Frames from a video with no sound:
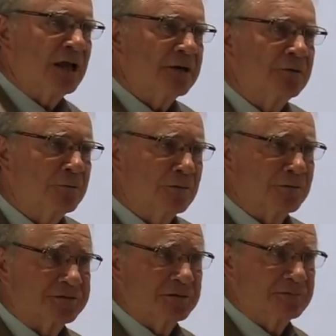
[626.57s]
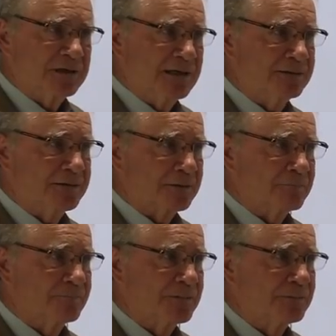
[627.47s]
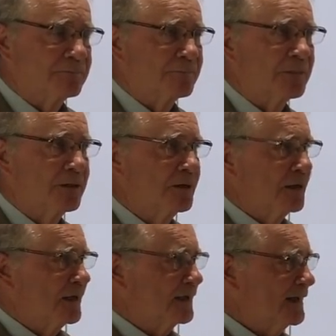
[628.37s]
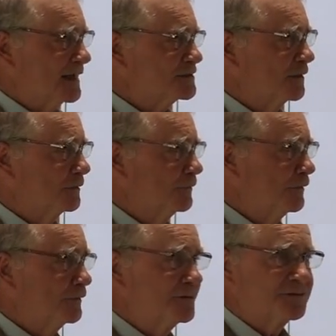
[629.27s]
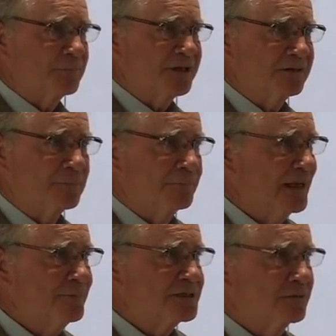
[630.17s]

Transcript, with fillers: lot of hurdles to get there. It has to learn something that babies